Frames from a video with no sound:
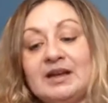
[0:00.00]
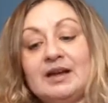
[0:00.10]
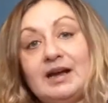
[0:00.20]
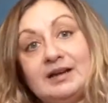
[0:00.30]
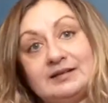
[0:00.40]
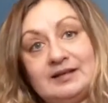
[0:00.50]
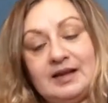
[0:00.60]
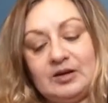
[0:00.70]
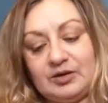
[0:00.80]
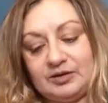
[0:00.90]
and
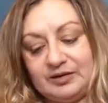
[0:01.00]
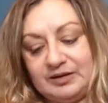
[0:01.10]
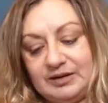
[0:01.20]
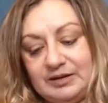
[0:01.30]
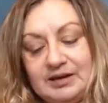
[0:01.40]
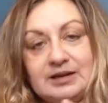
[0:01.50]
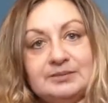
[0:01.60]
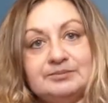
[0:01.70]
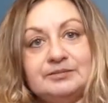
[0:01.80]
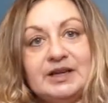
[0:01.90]
they are the
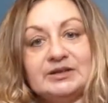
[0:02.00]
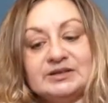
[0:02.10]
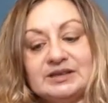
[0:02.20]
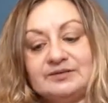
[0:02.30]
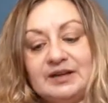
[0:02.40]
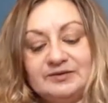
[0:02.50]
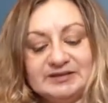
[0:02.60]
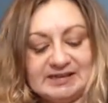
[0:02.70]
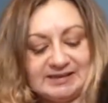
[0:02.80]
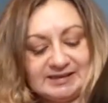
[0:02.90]
makers of Alpha
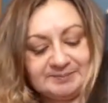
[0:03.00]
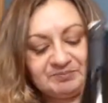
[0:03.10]
Zeta.